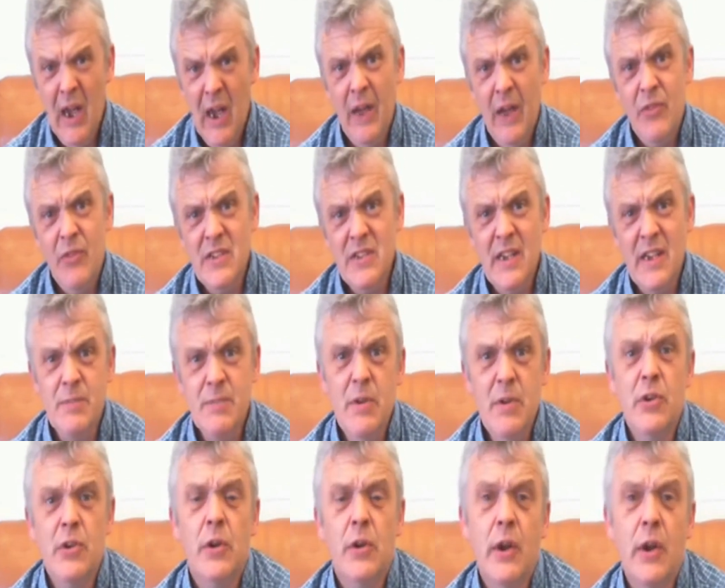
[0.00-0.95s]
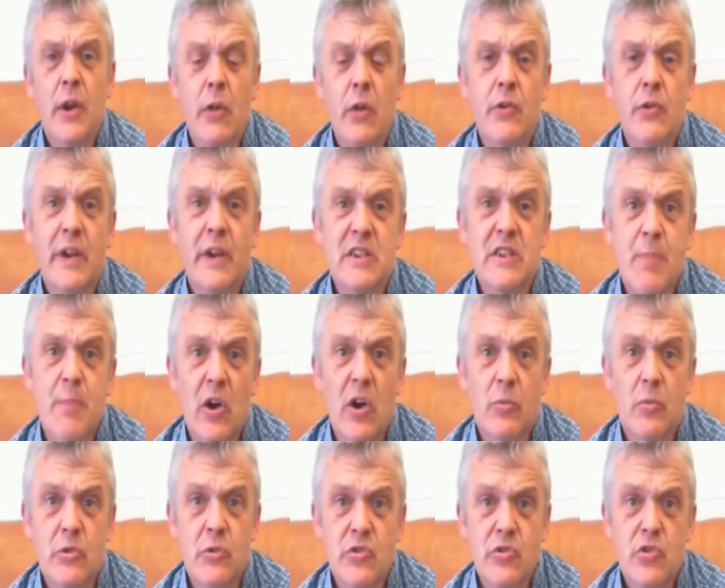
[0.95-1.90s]
And this has been done in other
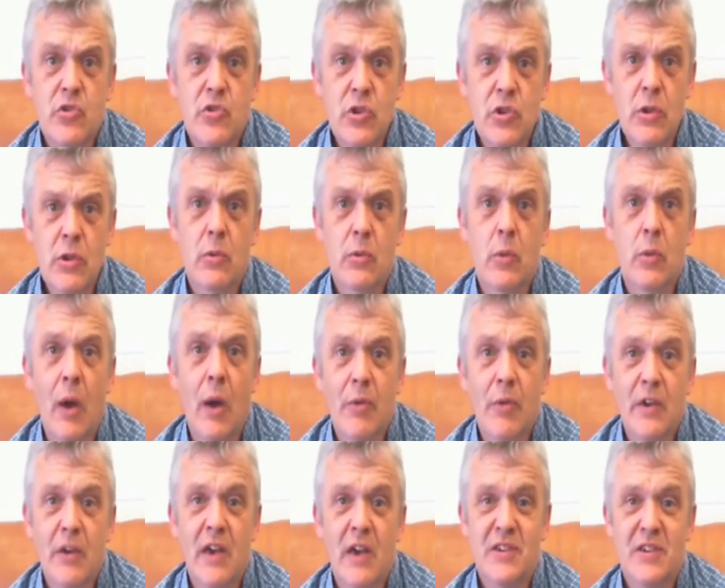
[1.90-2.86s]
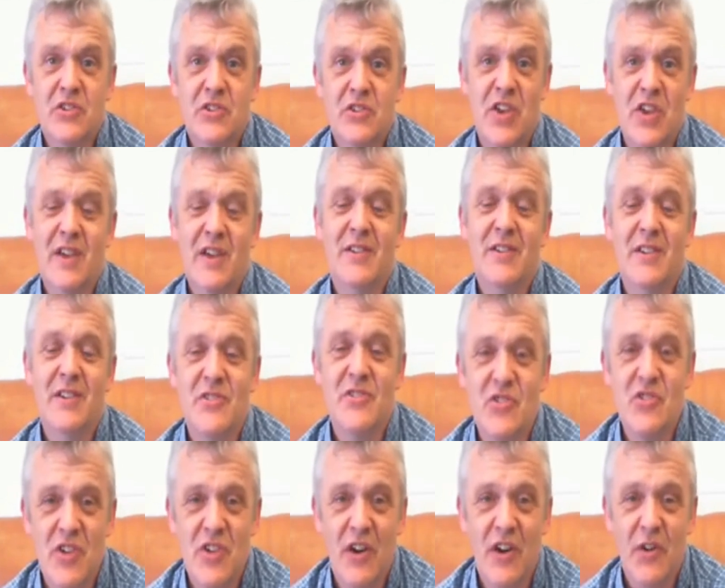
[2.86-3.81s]
experiments too. I mean,
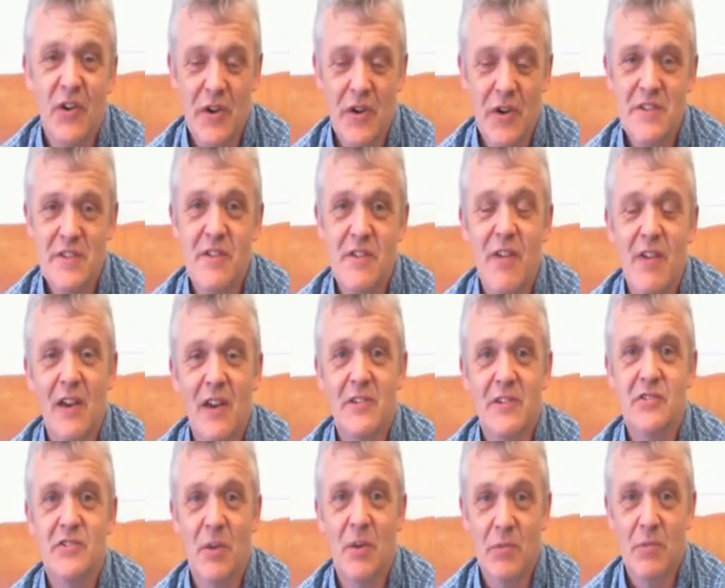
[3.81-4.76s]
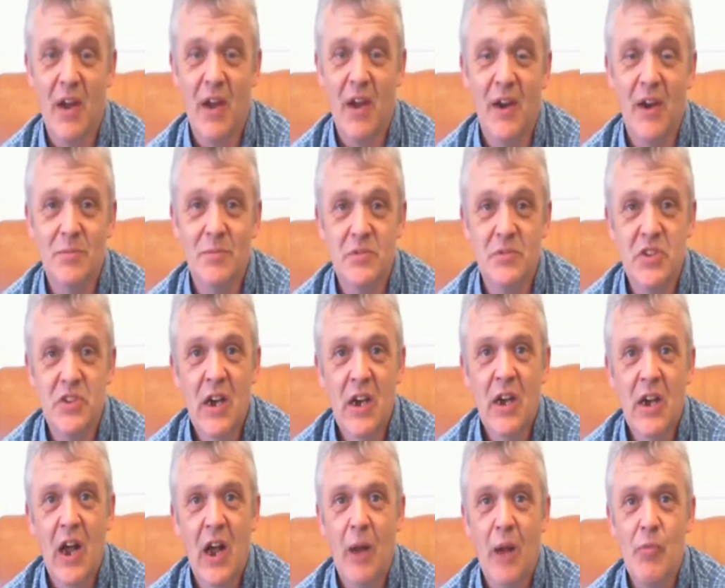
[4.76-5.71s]
scientists are crazy fellas sometimes.
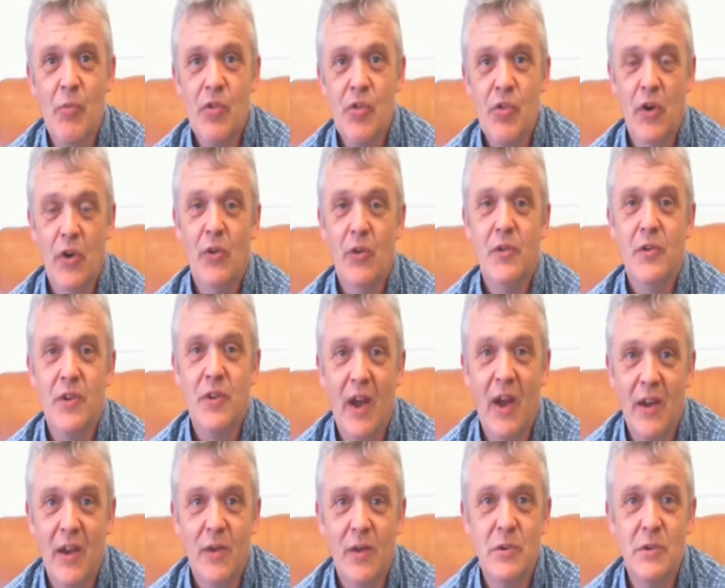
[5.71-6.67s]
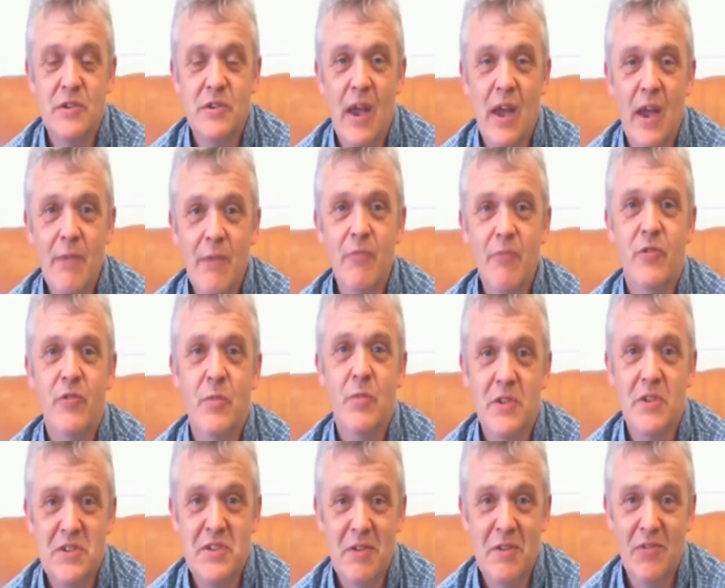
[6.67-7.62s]
Thorndike was
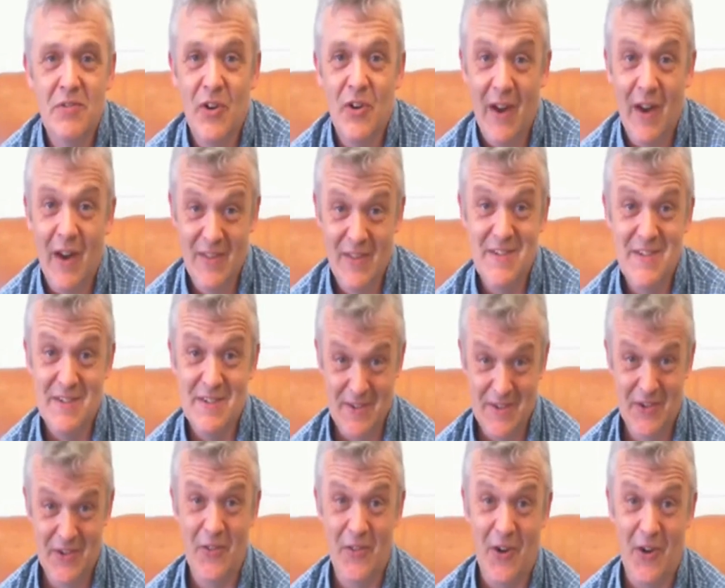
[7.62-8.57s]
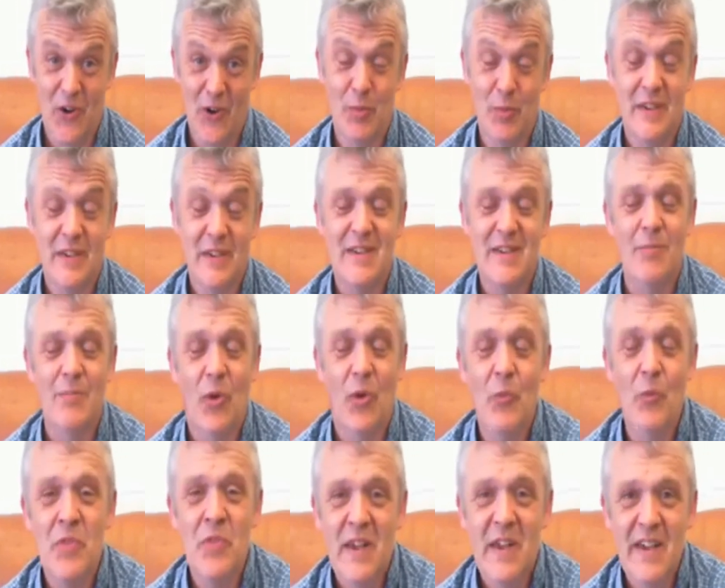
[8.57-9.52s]
infamous for, and this is another horrible example,
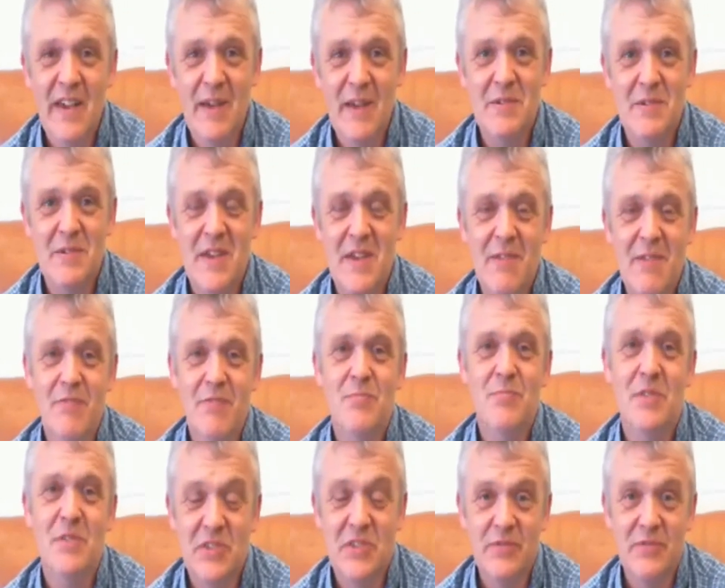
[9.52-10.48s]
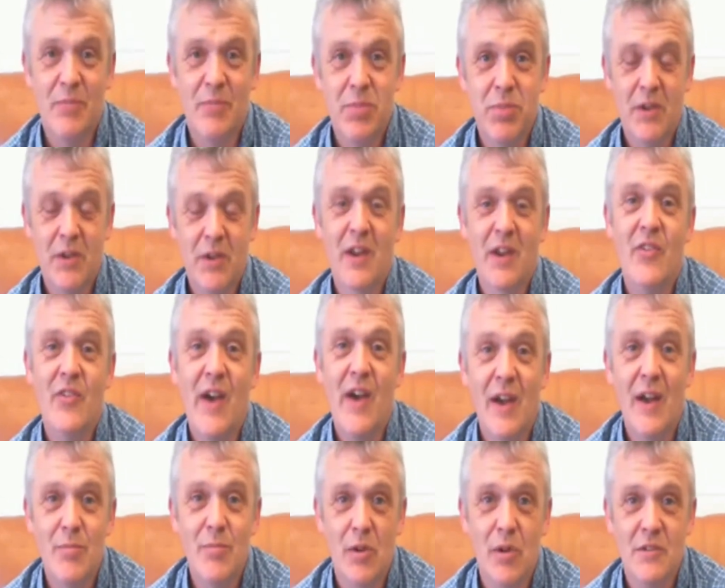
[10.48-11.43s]
he was infamous for plucking the
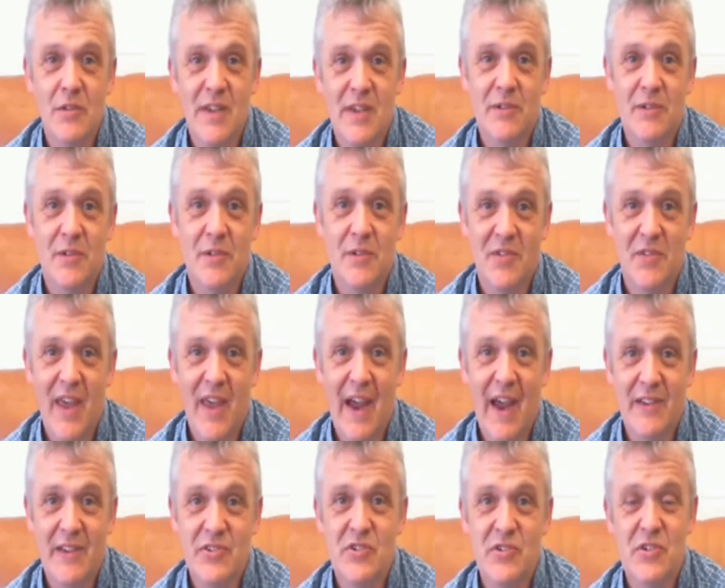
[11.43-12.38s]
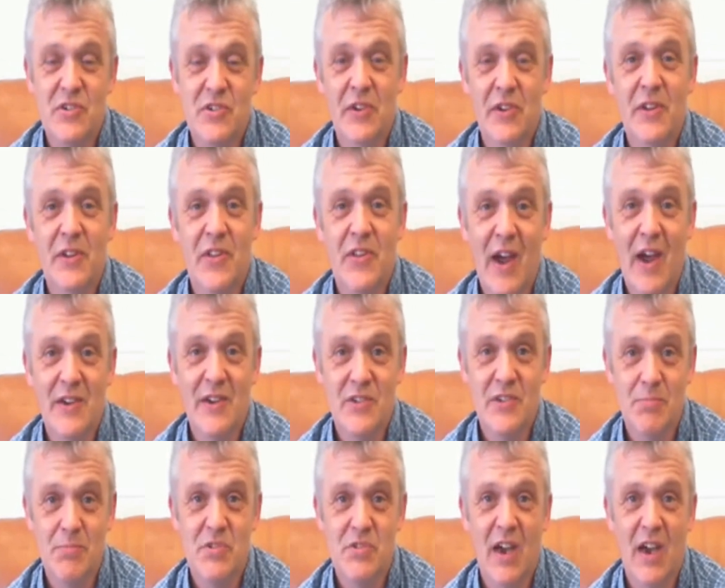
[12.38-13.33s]
eyeballs out of cats, turning the
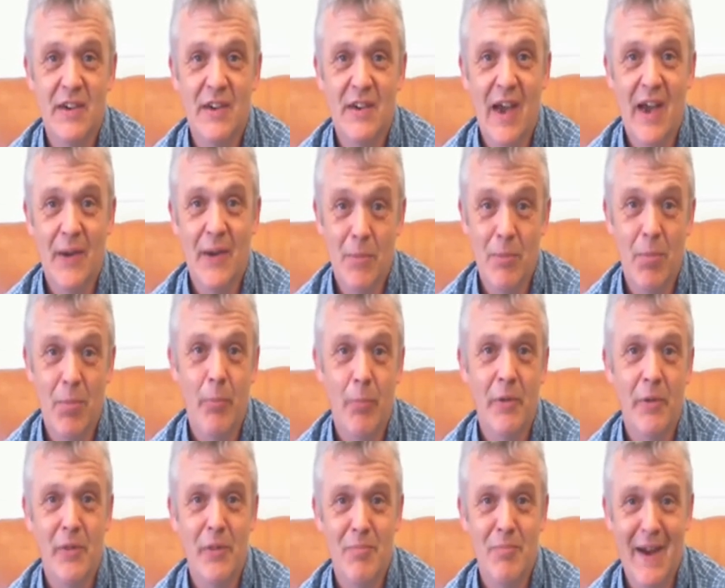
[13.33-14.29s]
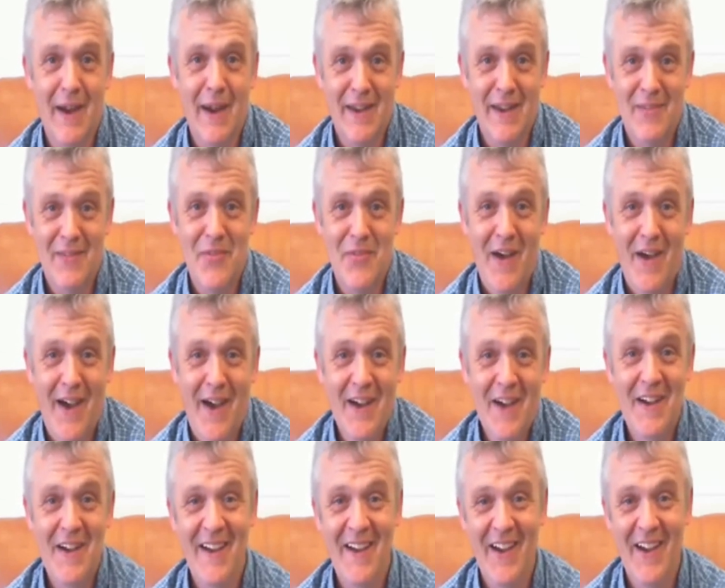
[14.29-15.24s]
eyes upside down and popping them back in
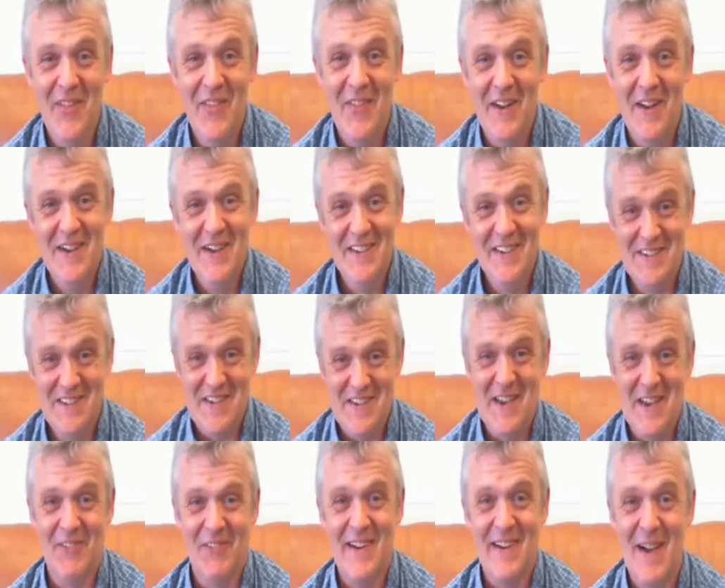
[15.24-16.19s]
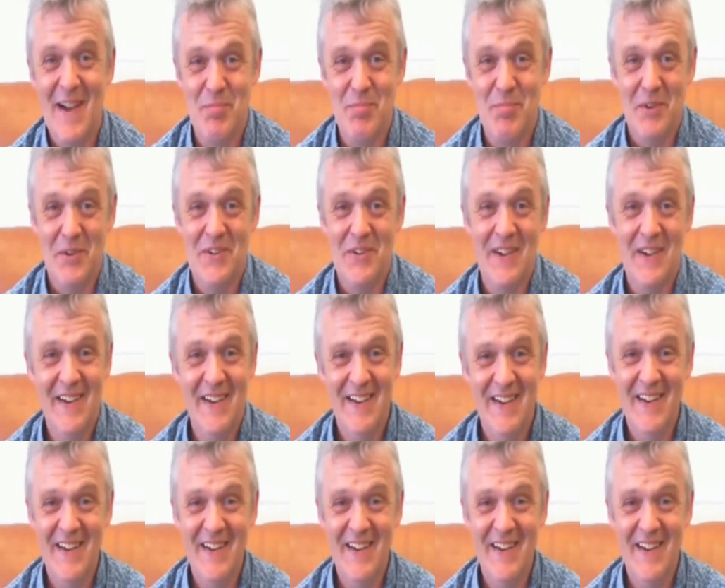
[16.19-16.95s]
there, and then seeing what happened.